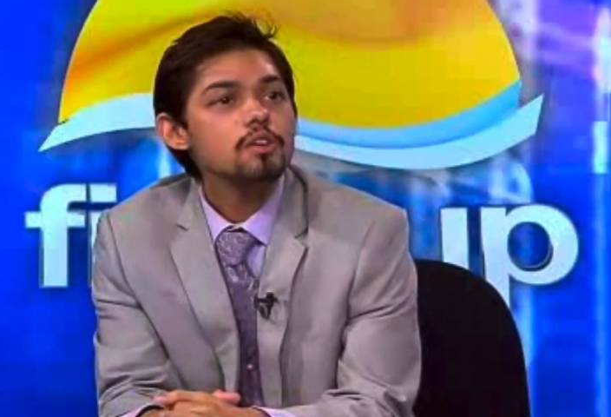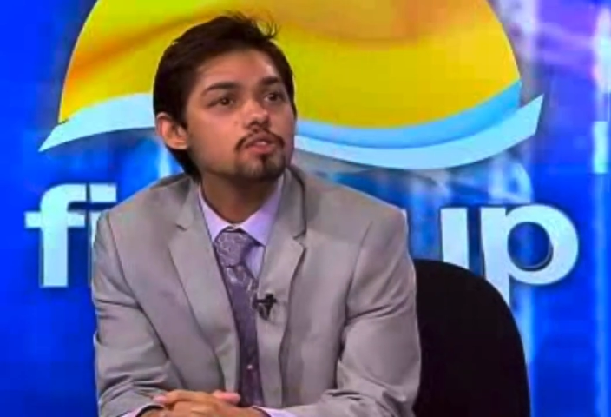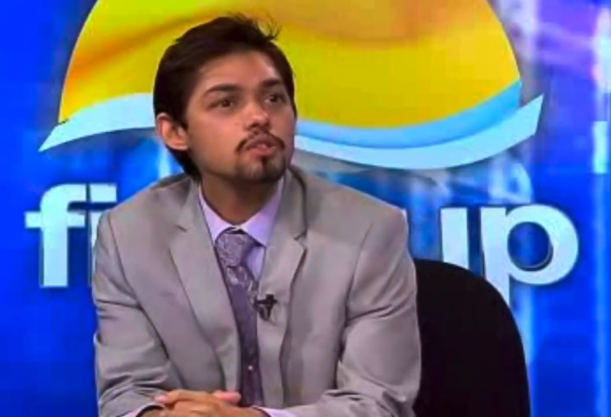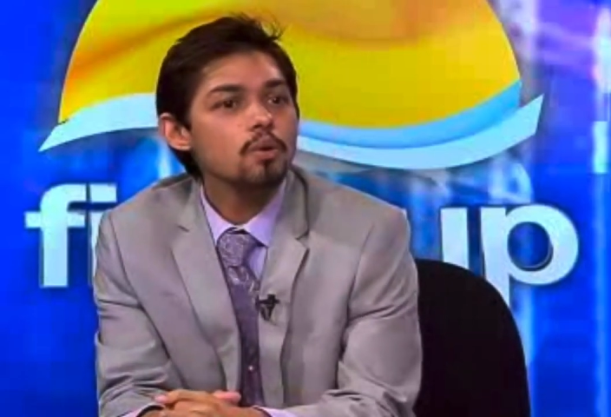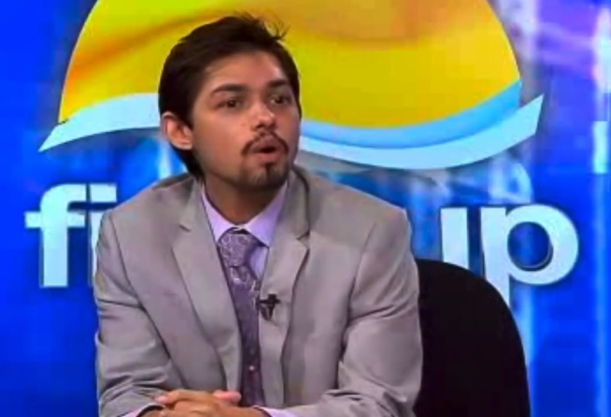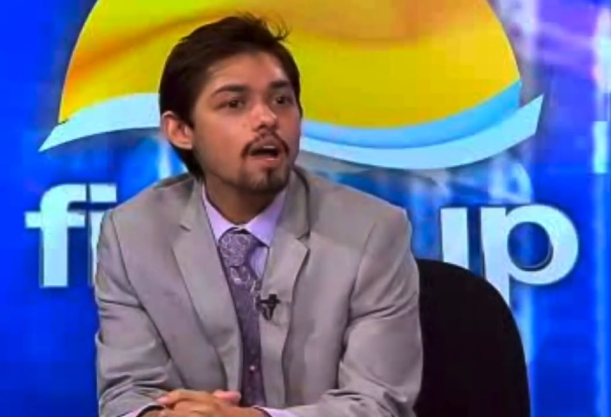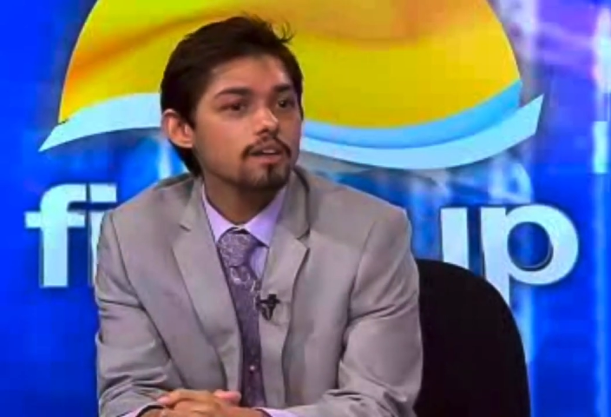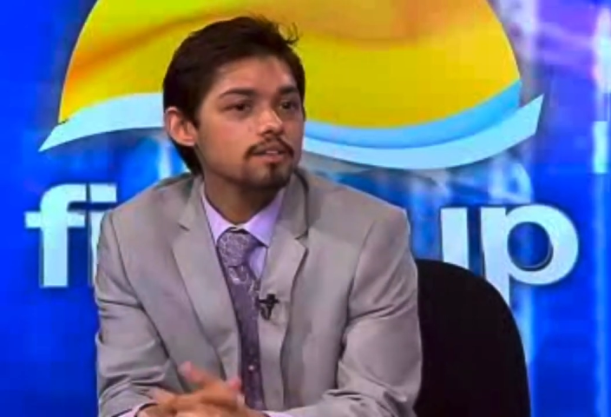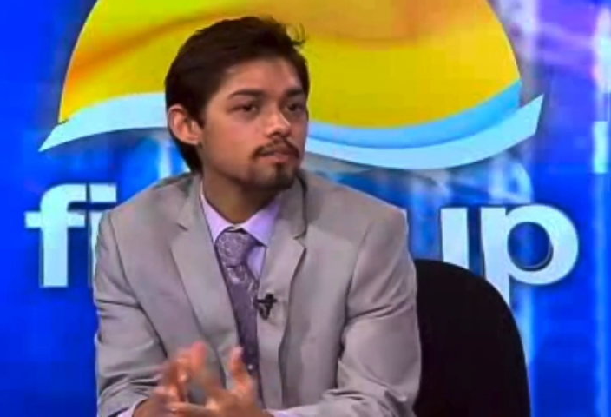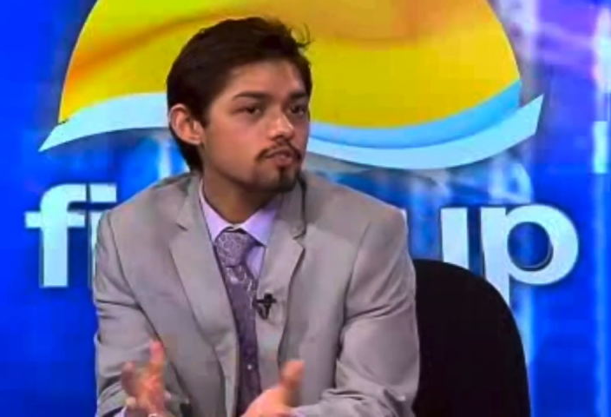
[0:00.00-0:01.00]
So,
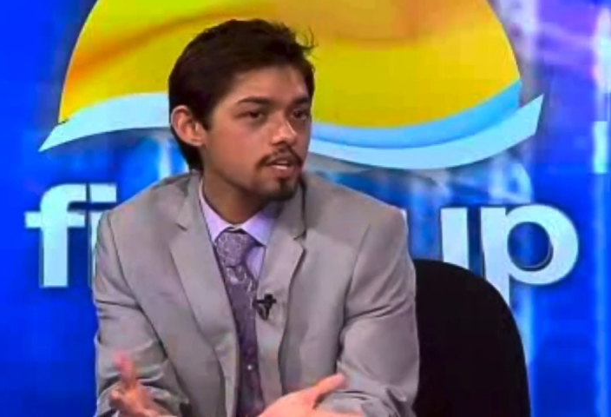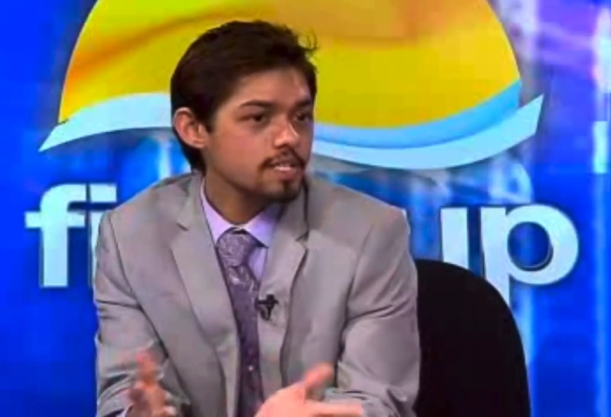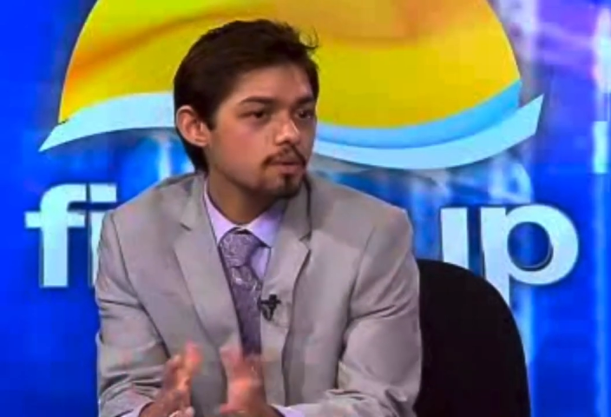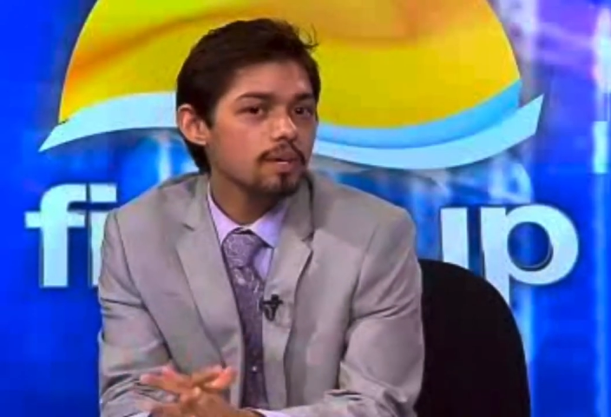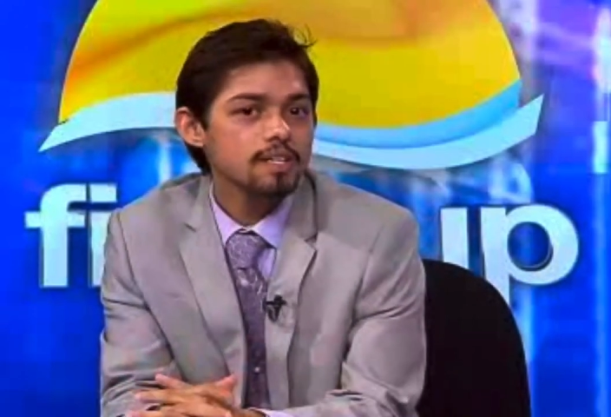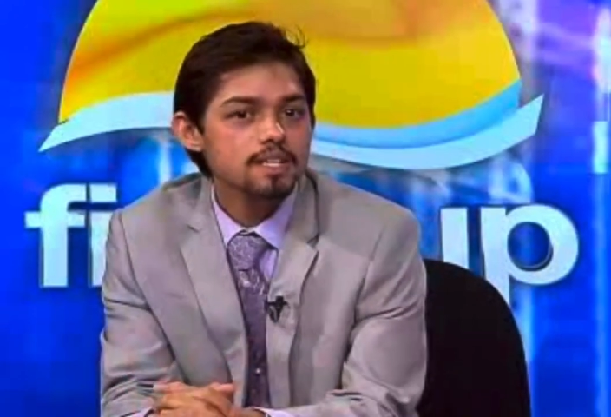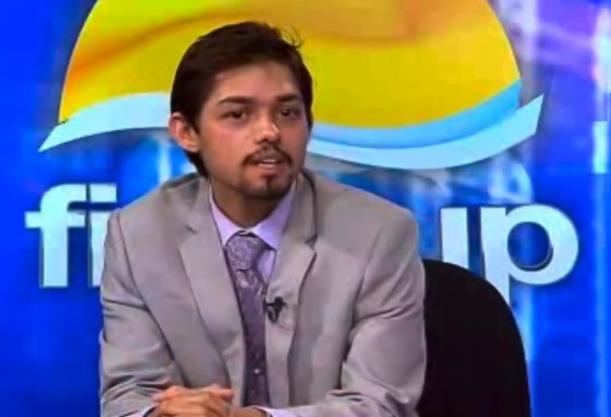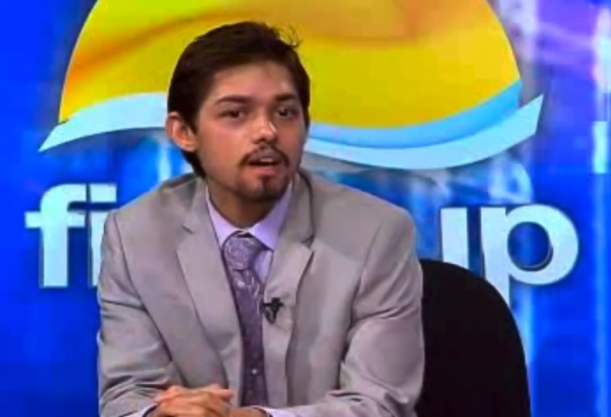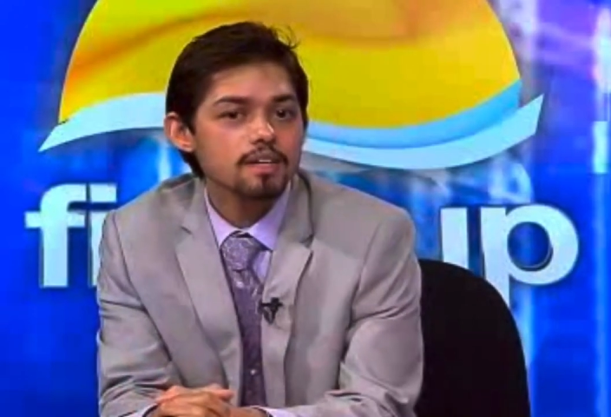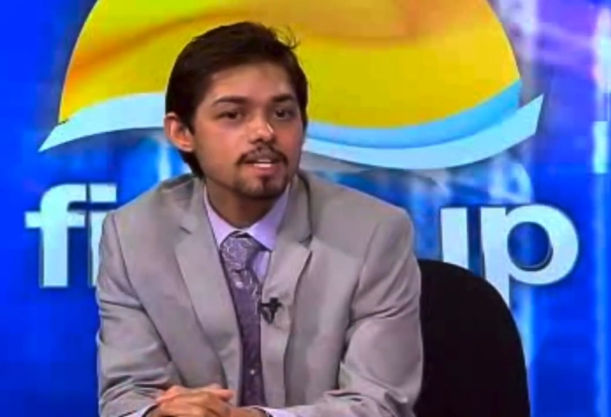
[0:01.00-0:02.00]
and Tracy will
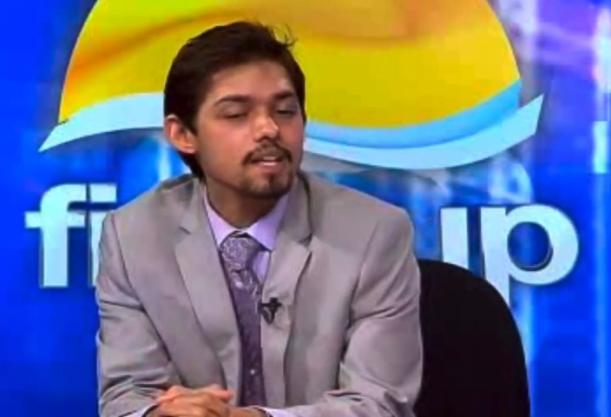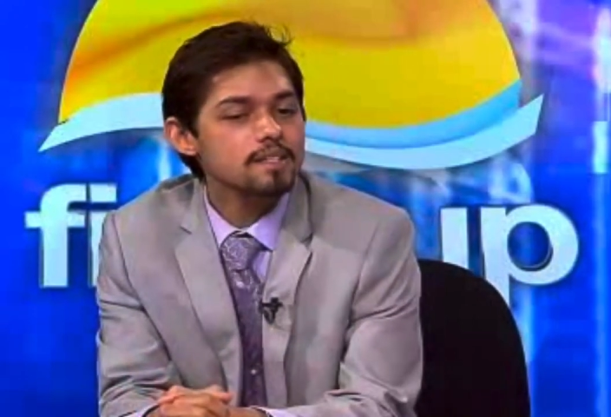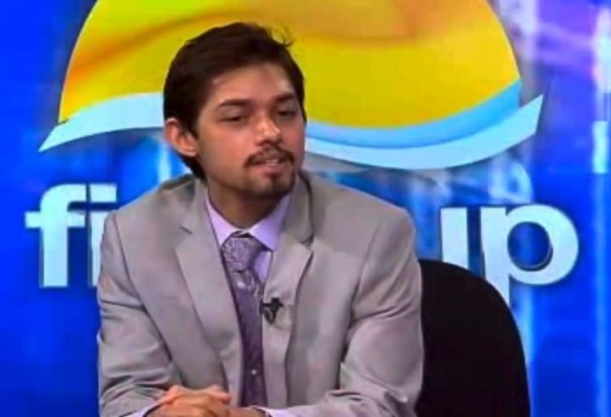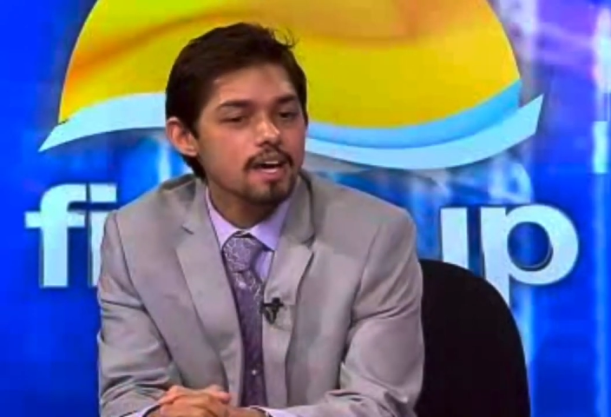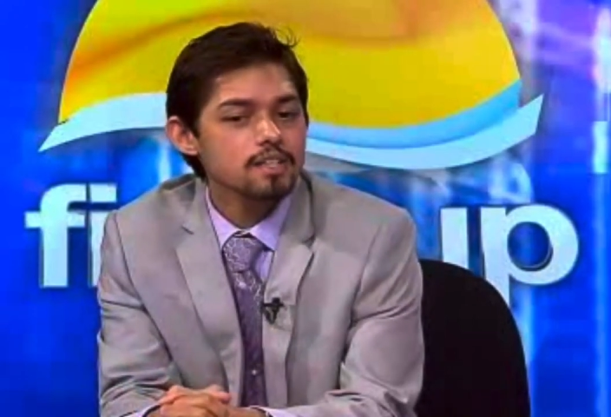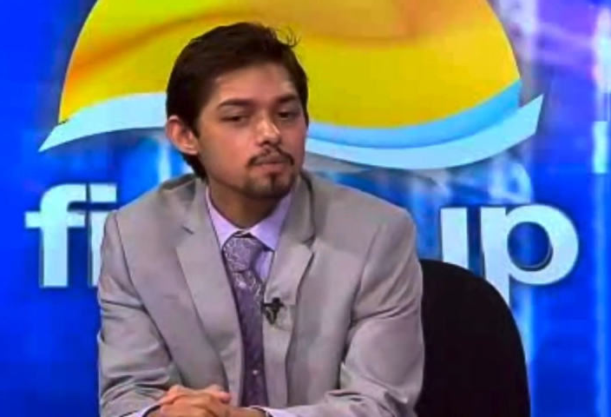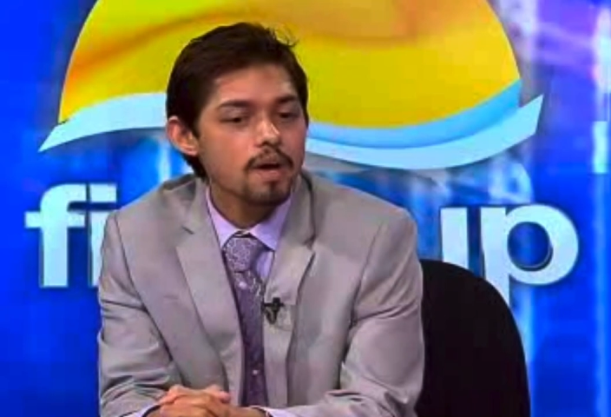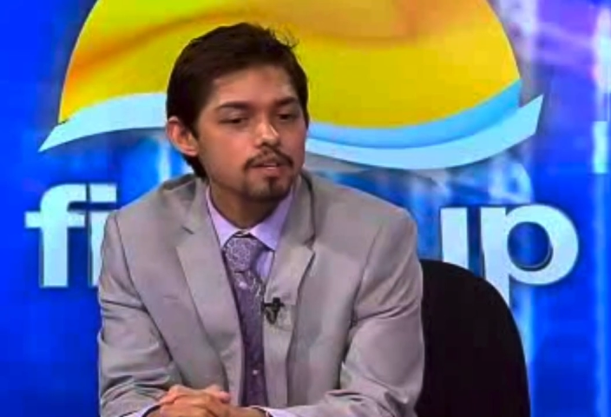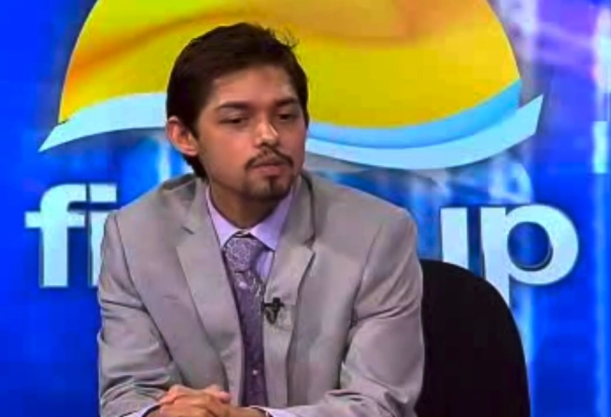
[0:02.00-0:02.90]
attest to that as well.